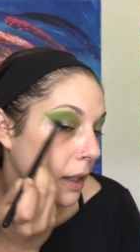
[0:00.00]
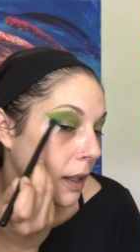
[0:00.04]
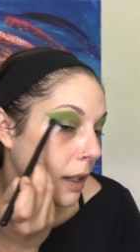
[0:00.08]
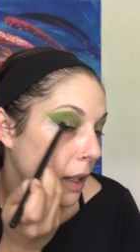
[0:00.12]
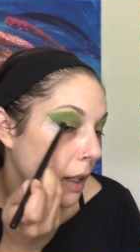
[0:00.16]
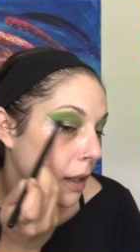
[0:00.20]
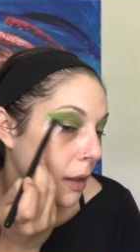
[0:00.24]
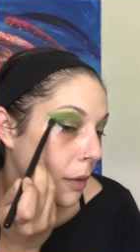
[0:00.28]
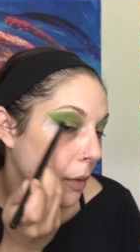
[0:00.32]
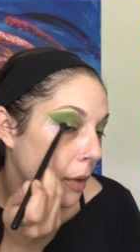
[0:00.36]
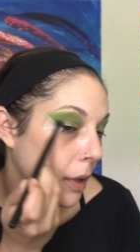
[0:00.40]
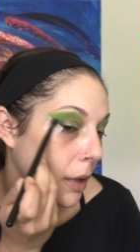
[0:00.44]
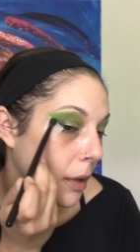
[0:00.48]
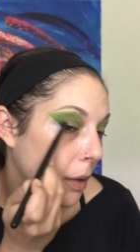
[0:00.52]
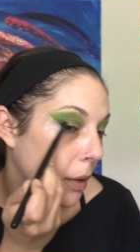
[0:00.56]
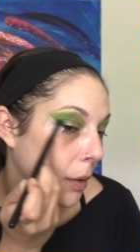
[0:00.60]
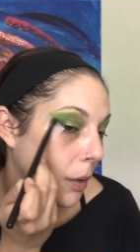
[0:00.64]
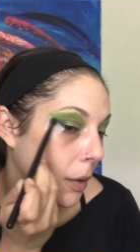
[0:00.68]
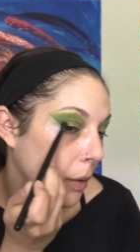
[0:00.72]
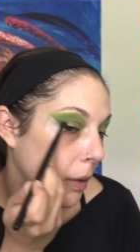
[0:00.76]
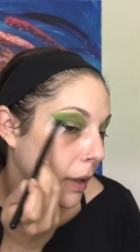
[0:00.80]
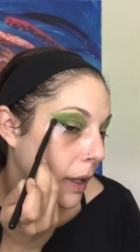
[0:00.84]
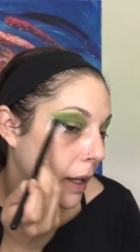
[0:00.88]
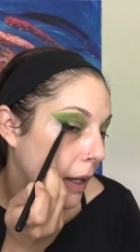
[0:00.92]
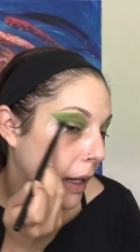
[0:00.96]
I don't want a whole
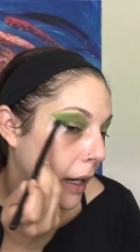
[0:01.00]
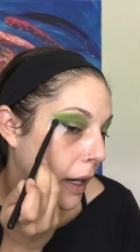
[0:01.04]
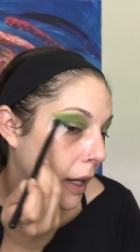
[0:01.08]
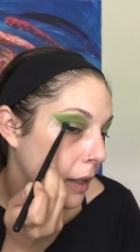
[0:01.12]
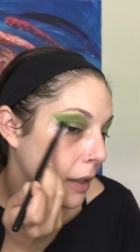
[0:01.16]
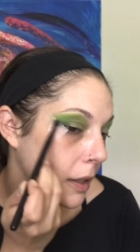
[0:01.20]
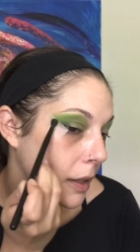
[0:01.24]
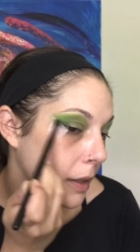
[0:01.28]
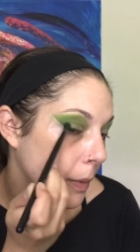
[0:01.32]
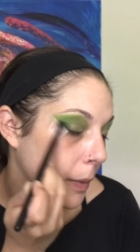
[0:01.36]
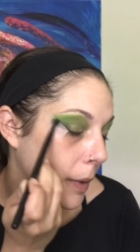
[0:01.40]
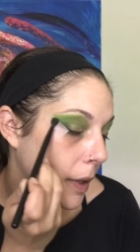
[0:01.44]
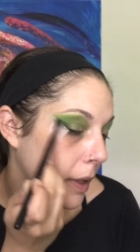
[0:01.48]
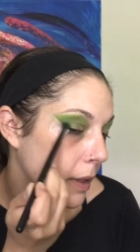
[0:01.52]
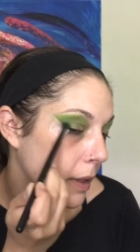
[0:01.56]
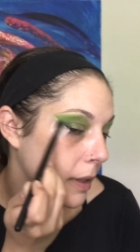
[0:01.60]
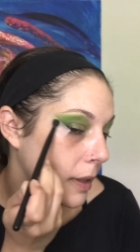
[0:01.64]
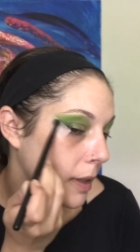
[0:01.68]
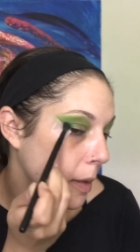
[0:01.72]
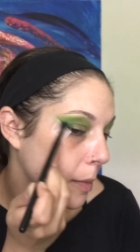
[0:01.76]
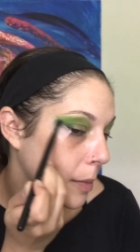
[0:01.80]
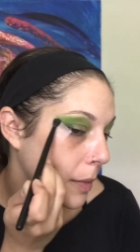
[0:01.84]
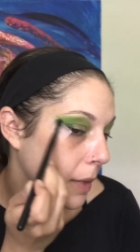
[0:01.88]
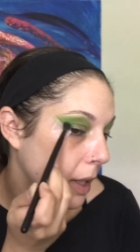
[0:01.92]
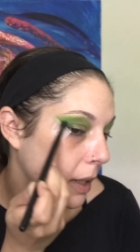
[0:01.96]
lot, I just want
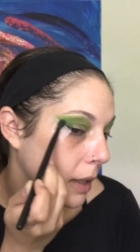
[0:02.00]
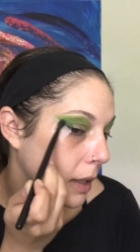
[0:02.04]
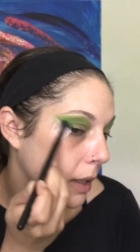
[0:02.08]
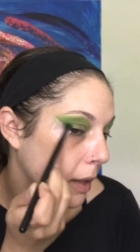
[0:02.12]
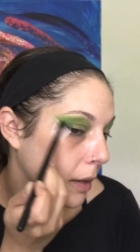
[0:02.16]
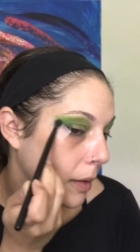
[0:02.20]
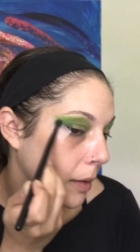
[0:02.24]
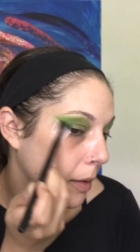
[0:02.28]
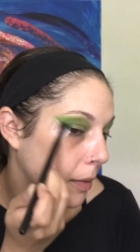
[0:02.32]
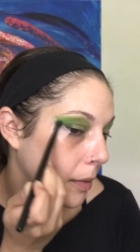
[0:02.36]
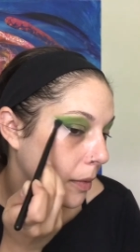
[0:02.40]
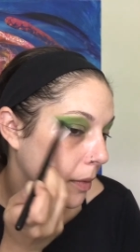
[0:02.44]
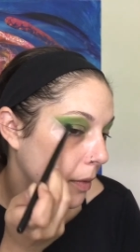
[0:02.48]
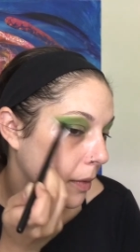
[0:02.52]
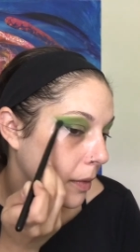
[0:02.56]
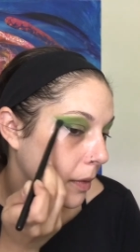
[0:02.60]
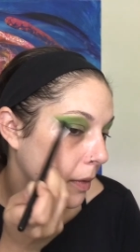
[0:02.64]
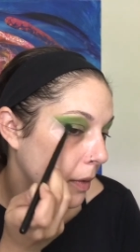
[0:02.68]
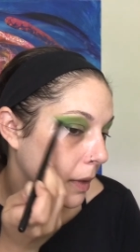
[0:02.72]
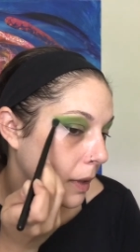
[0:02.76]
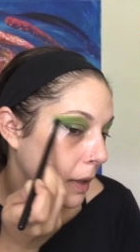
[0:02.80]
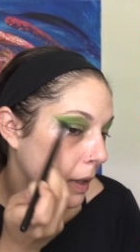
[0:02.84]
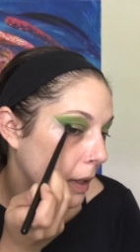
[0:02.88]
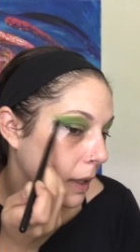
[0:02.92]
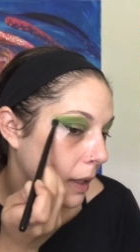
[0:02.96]
something to
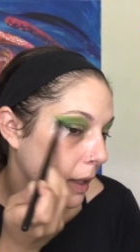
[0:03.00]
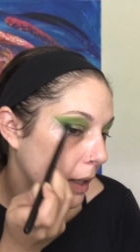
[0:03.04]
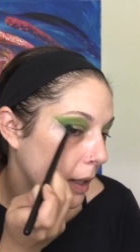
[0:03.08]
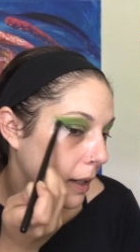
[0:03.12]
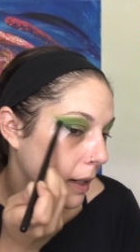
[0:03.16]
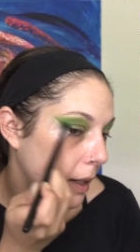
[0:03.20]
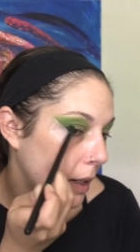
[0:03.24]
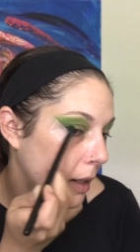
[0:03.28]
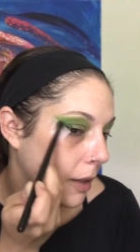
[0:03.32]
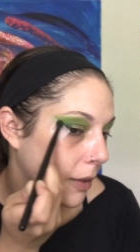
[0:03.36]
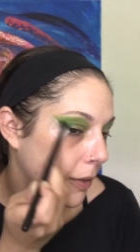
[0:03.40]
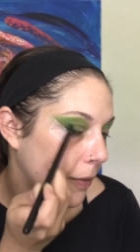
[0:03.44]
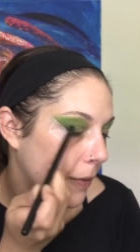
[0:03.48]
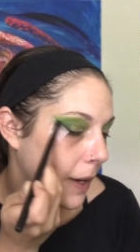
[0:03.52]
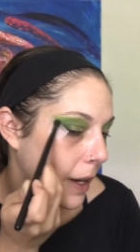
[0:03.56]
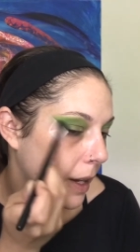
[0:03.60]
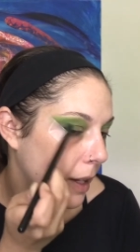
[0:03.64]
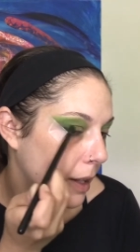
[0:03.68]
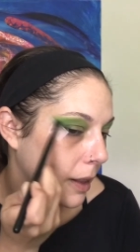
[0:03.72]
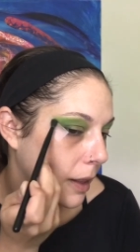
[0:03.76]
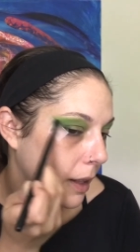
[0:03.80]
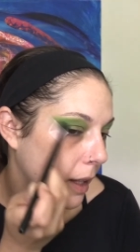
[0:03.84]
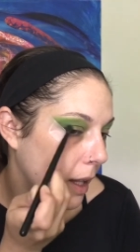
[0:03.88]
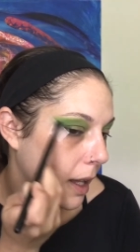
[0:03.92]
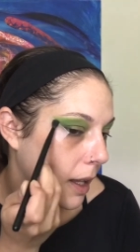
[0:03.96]
kind of
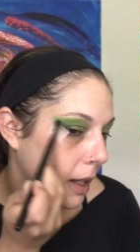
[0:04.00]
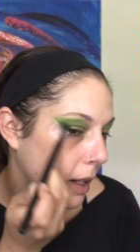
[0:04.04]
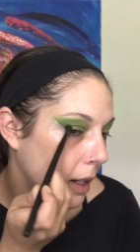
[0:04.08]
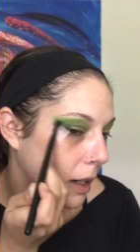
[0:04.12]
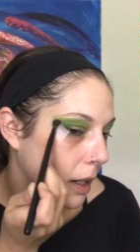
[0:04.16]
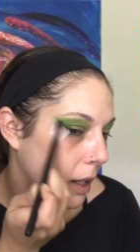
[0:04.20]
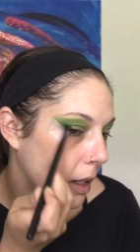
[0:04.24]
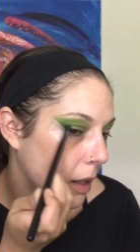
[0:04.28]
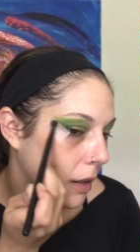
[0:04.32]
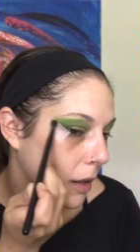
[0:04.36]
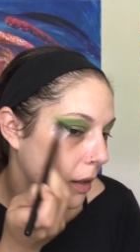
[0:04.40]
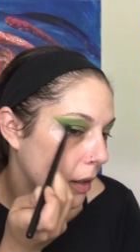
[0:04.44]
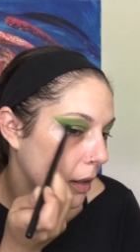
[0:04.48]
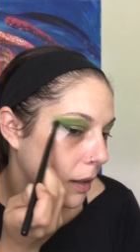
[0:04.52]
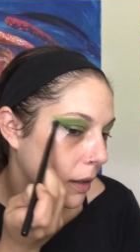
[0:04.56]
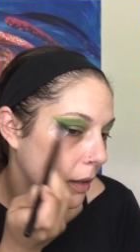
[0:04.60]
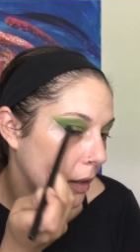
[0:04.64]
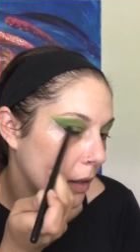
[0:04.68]
define the end here.